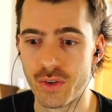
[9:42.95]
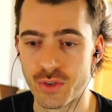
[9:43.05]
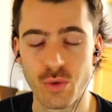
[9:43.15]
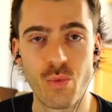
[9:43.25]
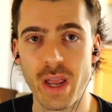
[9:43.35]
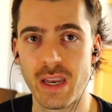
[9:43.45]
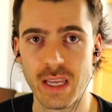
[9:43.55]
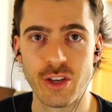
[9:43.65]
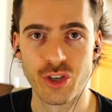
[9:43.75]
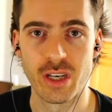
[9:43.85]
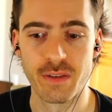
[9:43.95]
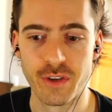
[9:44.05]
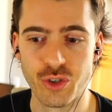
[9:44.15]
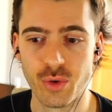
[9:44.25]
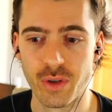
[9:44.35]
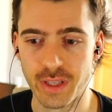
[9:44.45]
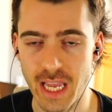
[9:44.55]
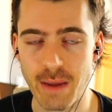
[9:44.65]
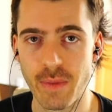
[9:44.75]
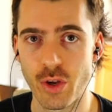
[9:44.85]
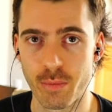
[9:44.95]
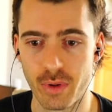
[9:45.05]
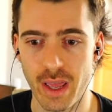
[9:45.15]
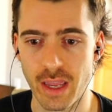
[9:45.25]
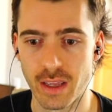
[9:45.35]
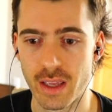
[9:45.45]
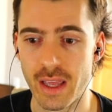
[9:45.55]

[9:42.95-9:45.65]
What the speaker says: to win each individual game that you're playing.